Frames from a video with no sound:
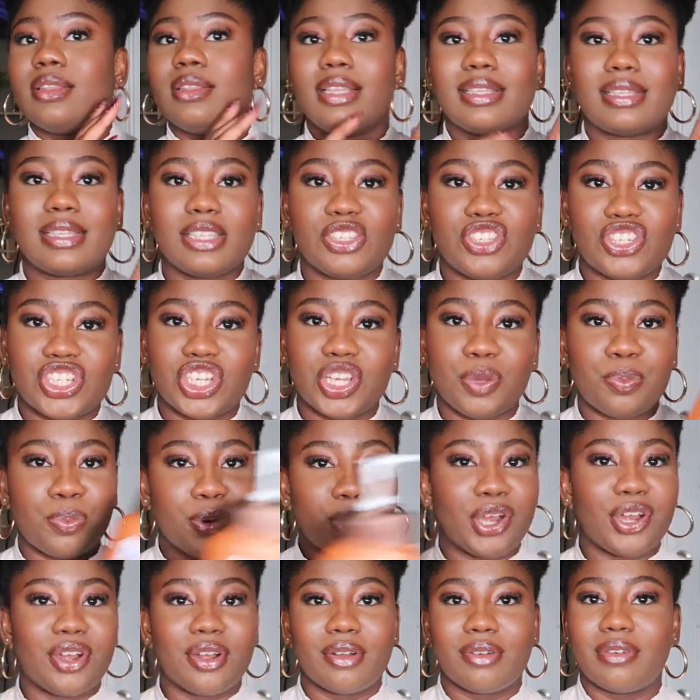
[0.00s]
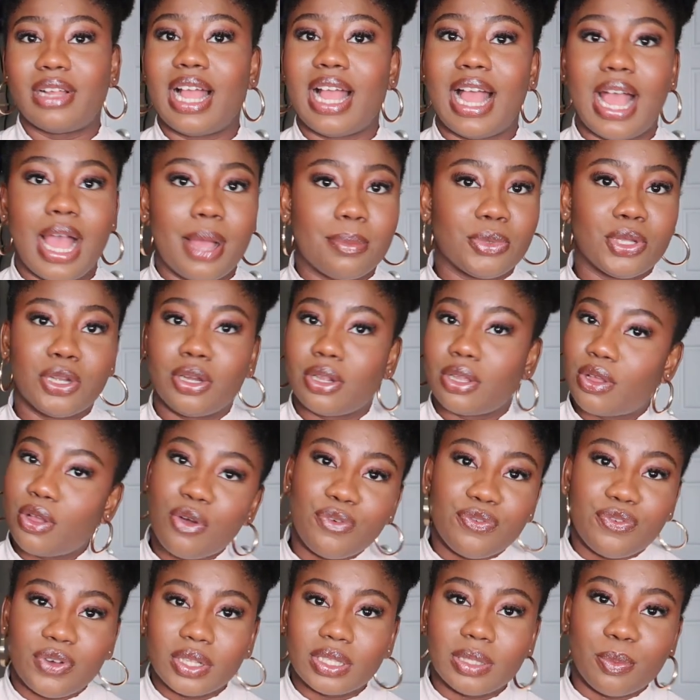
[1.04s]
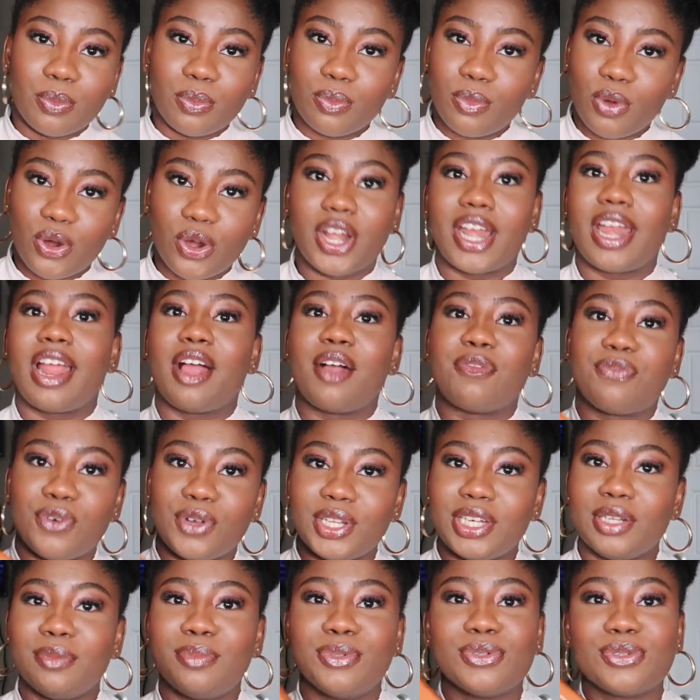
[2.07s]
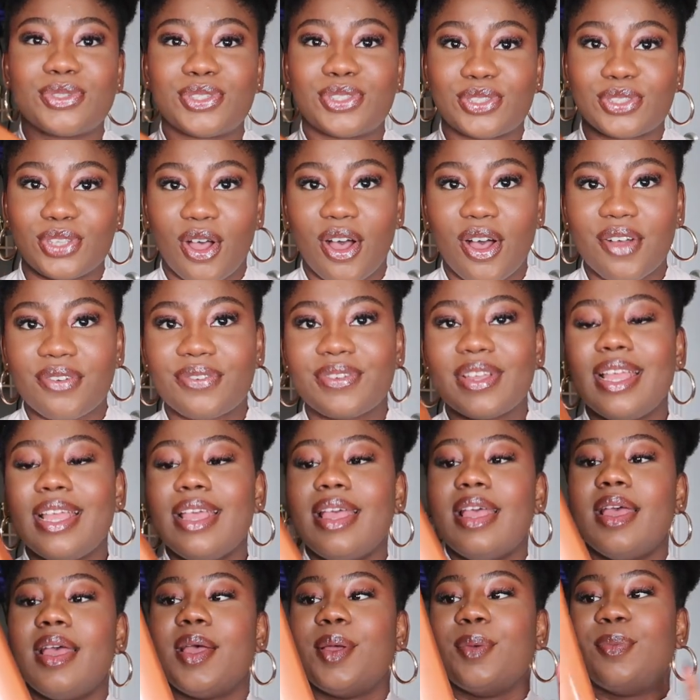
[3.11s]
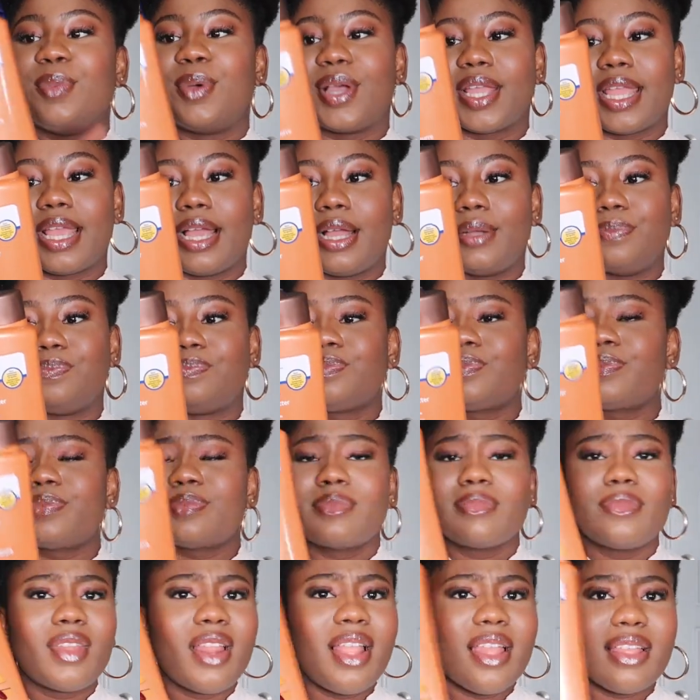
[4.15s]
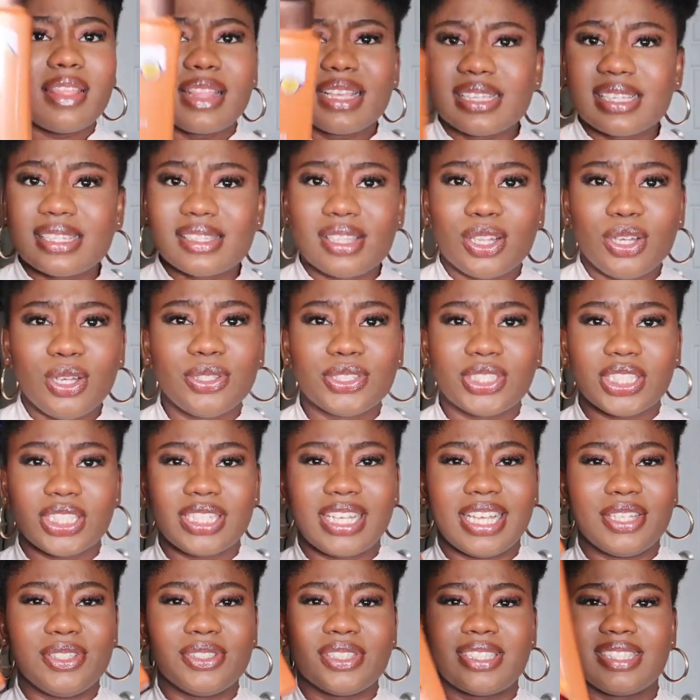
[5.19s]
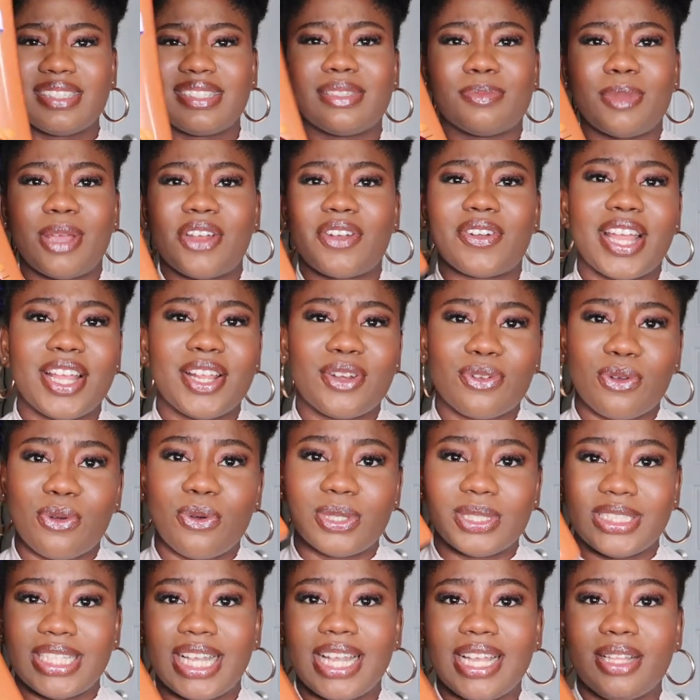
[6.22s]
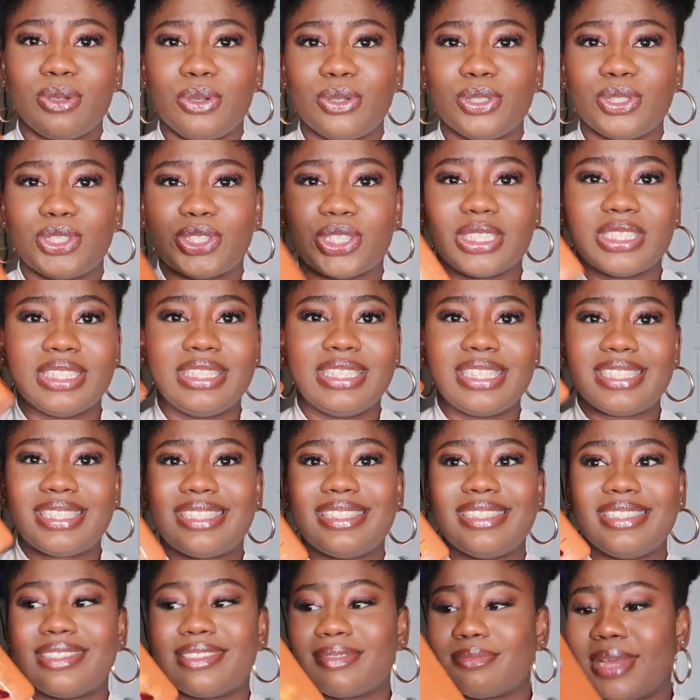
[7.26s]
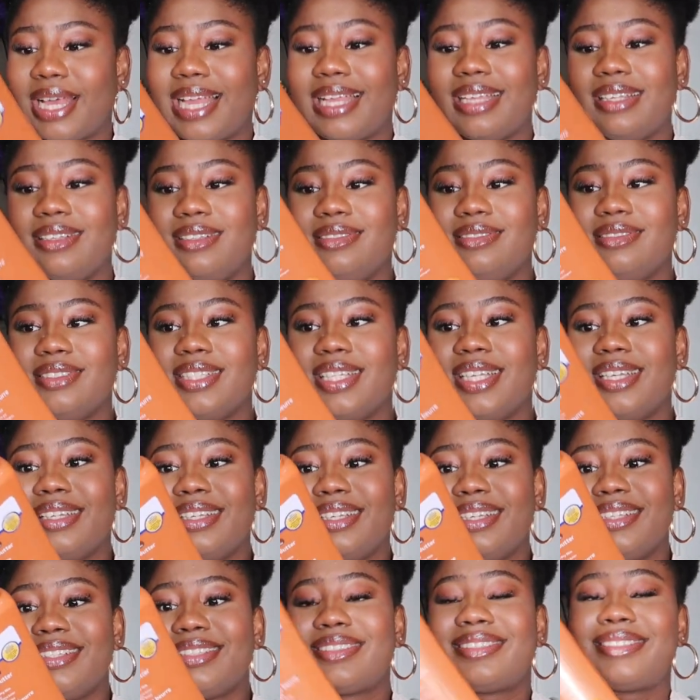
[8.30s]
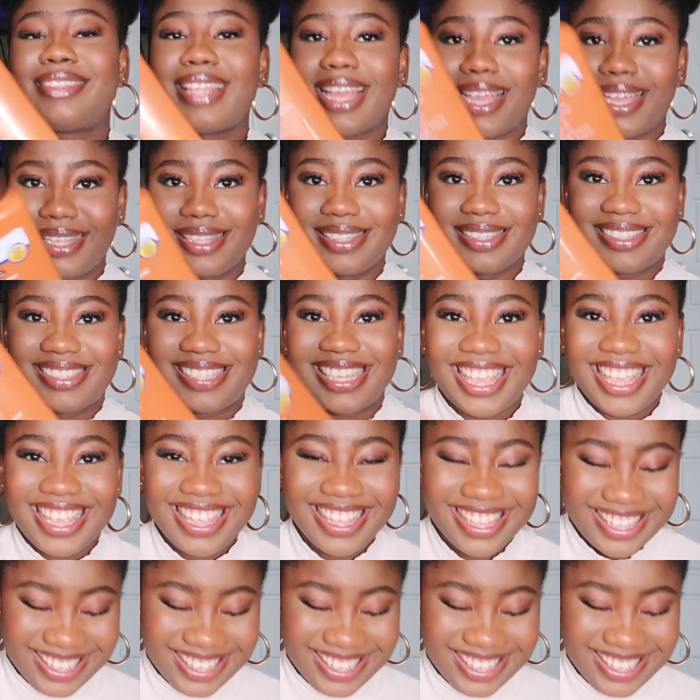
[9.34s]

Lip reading: This is cheaper. I'm gonna go for the more affordable stuff. But yeah, this is the lotion I use. This is my ride or die lotion. This is my 10th,